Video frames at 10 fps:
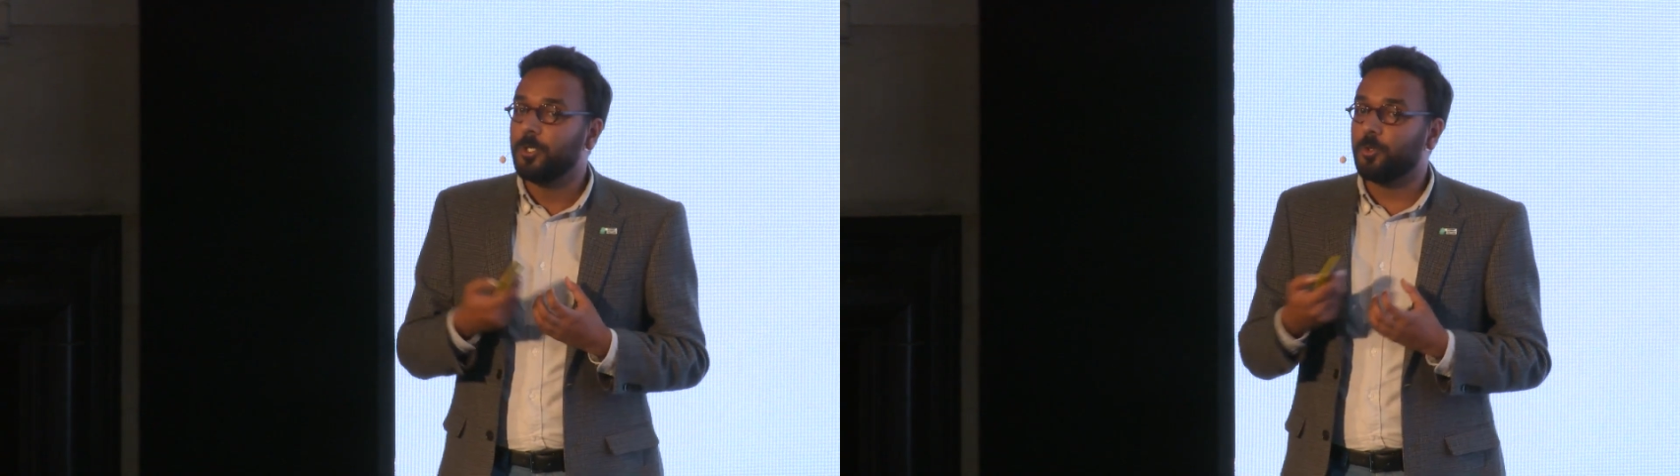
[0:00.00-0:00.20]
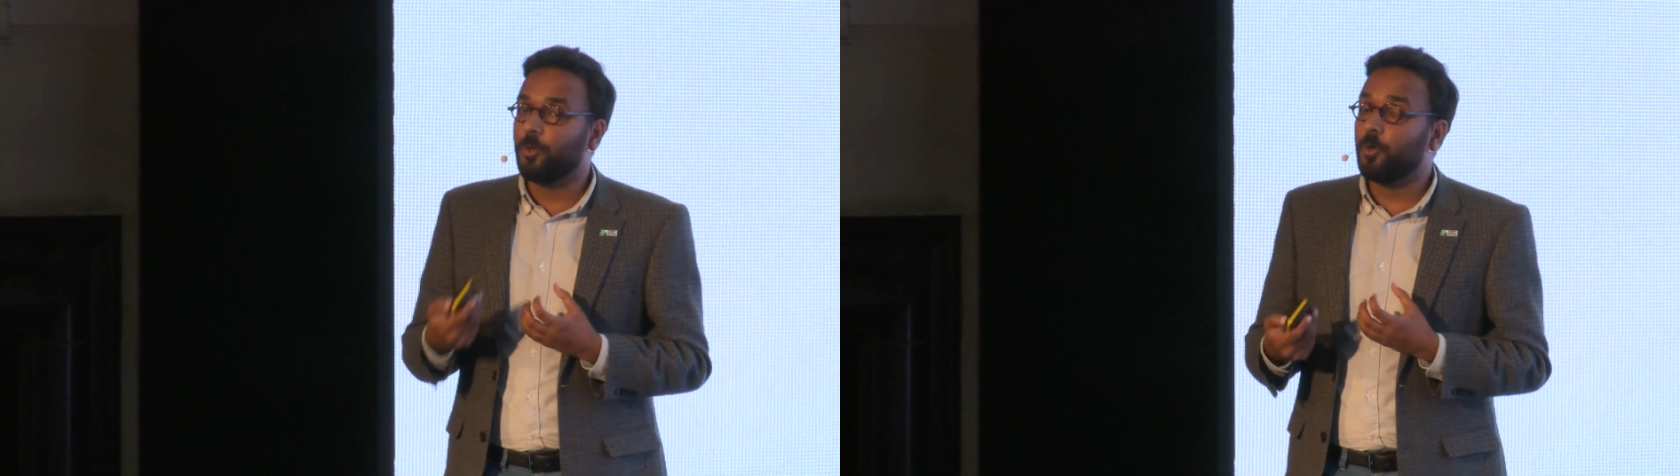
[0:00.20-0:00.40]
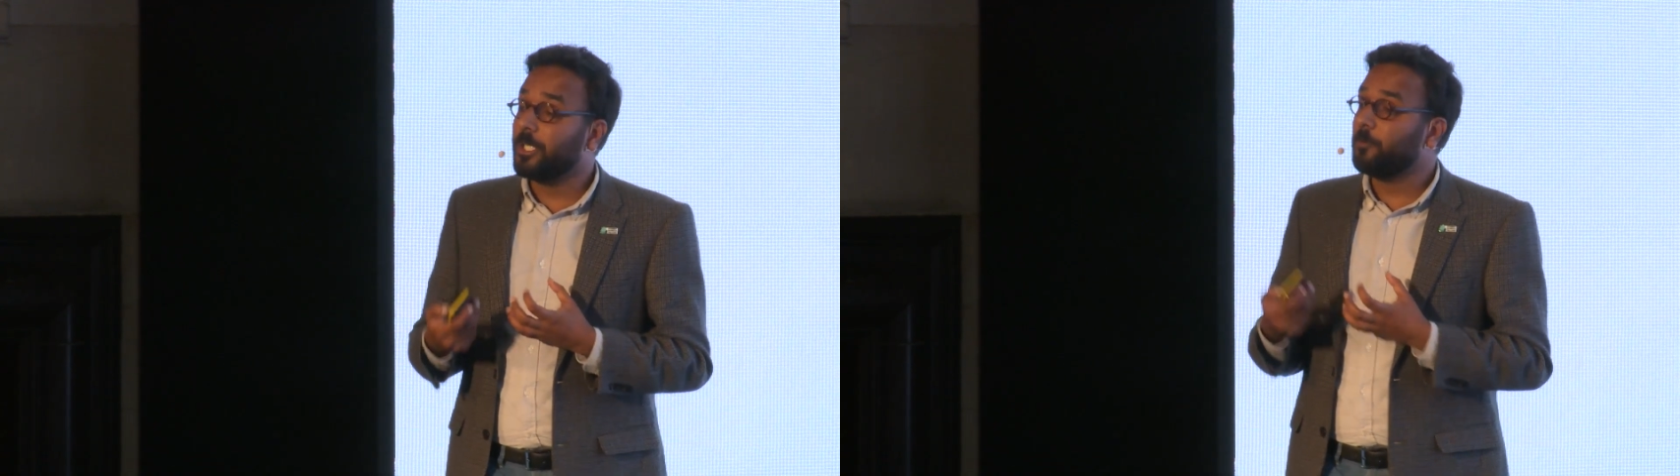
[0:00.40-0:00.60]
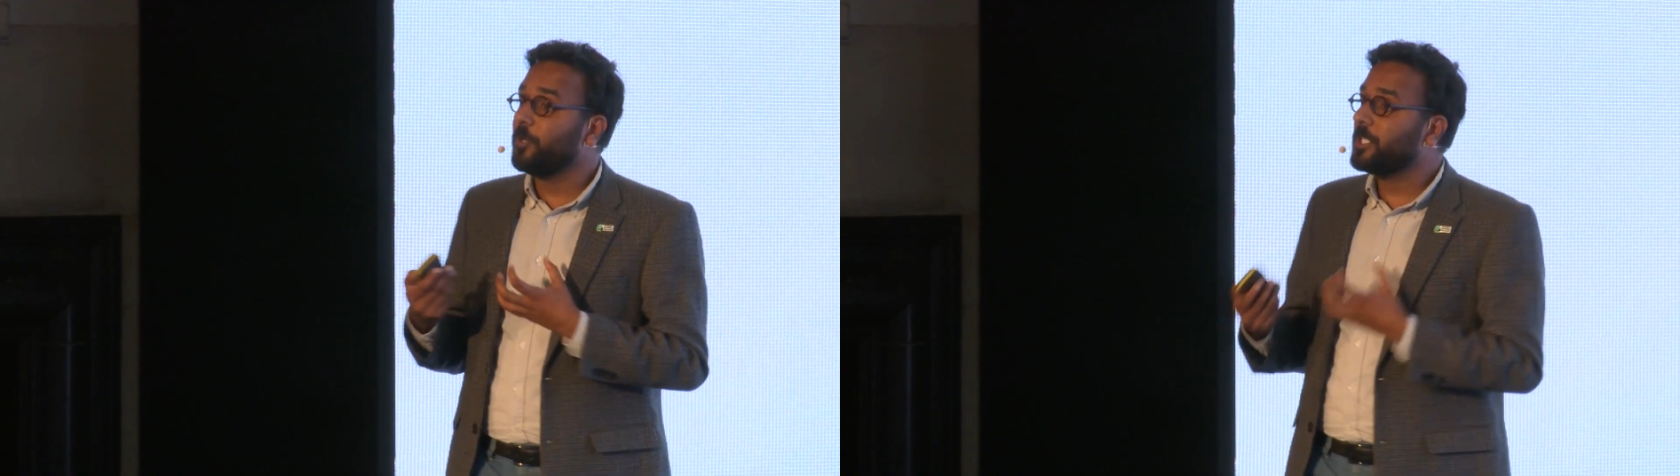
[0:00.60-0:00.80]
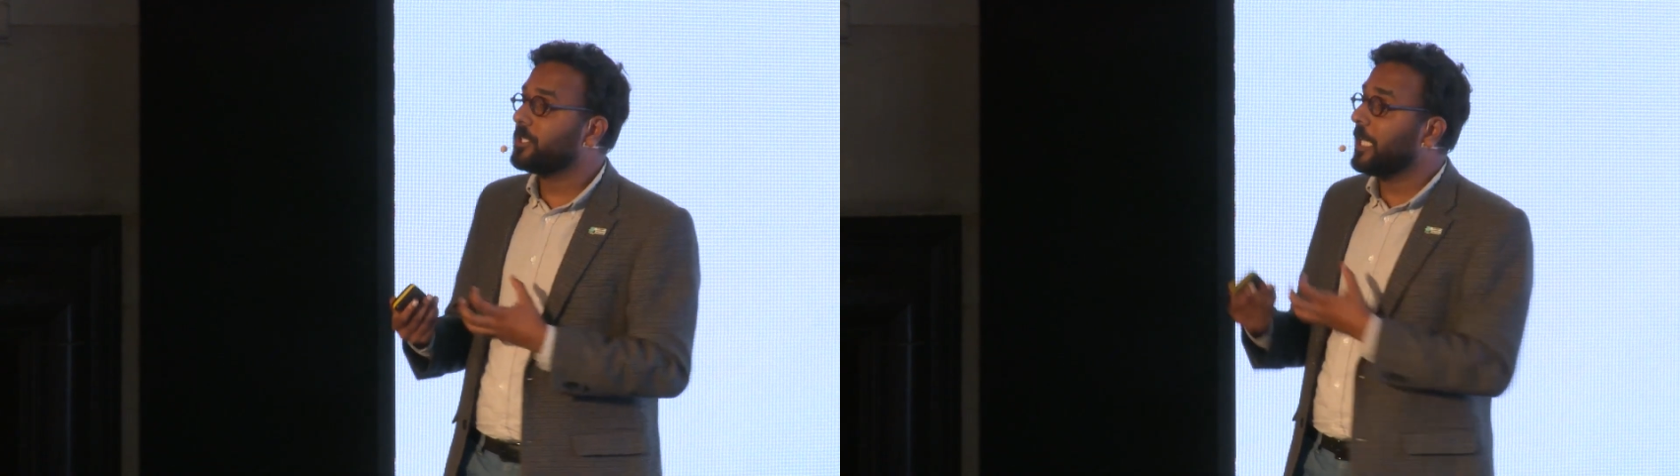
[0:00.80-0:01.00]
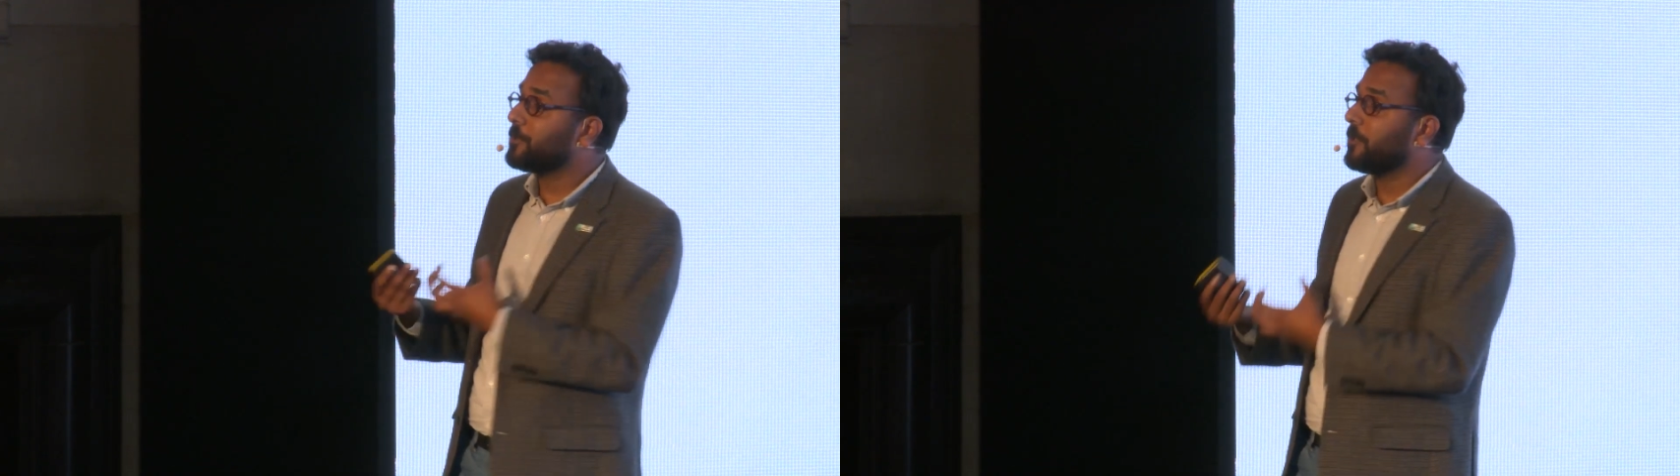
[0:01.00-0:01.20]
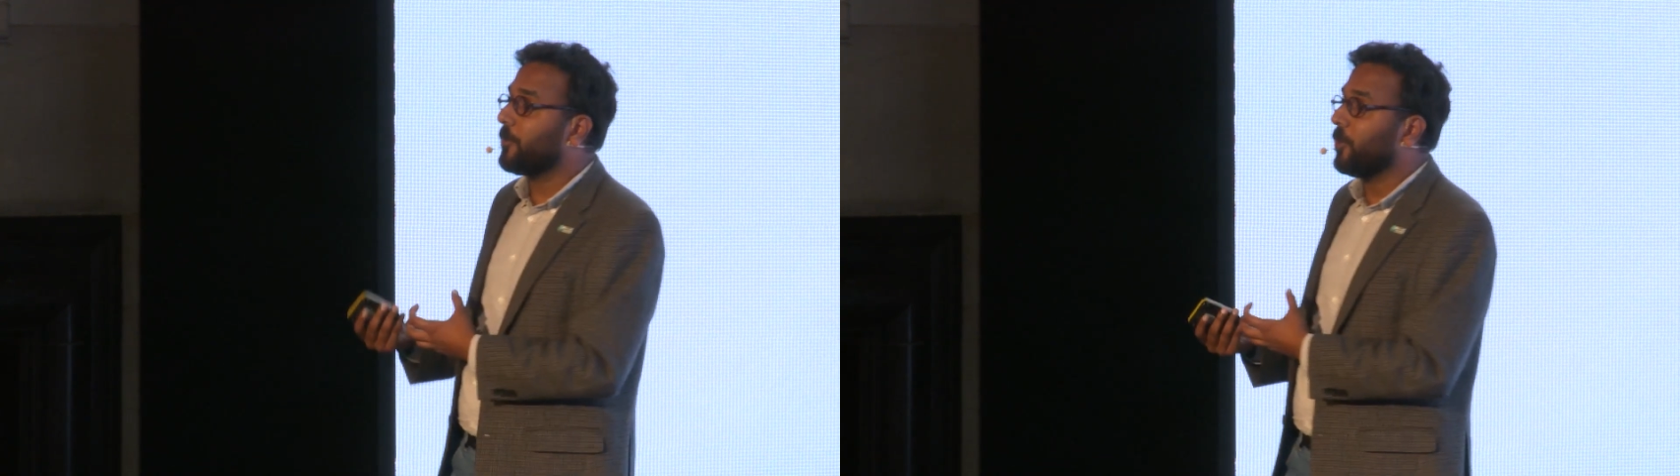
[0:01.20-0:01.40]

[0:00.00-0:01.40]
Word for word: to know that which types of